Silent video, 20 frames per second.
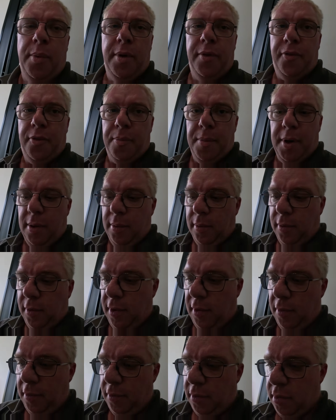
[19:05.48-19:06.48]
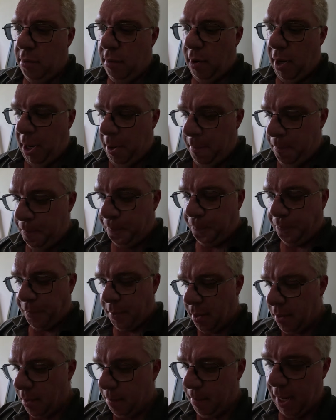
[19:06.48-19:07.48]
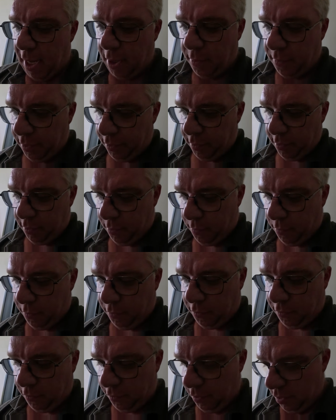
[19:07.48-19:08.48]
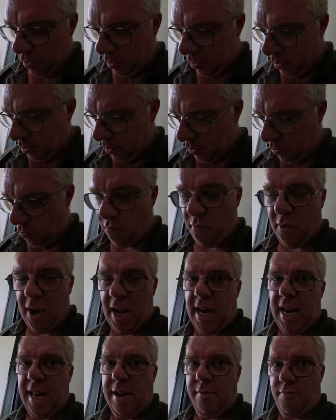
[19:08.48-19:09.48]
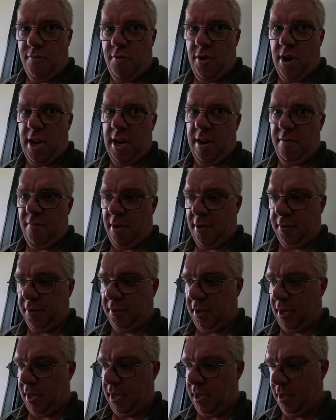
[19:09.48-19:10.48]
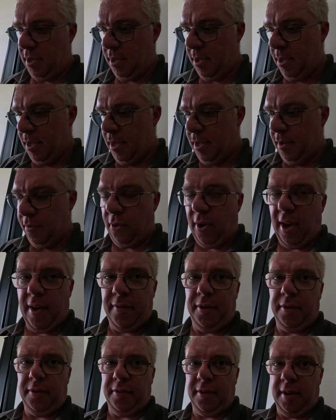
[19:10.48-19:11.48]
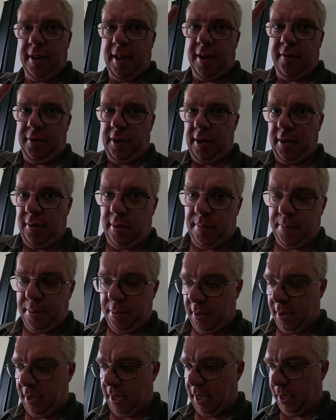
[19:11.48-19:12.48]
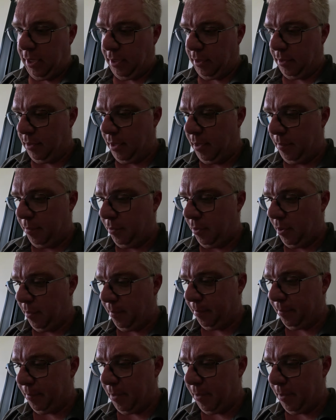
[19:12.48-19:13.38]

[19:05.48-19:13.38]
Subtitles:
one from my old Series 3, the black one that was really, really rusty. If you haven't seen that video, I'll put a link up top.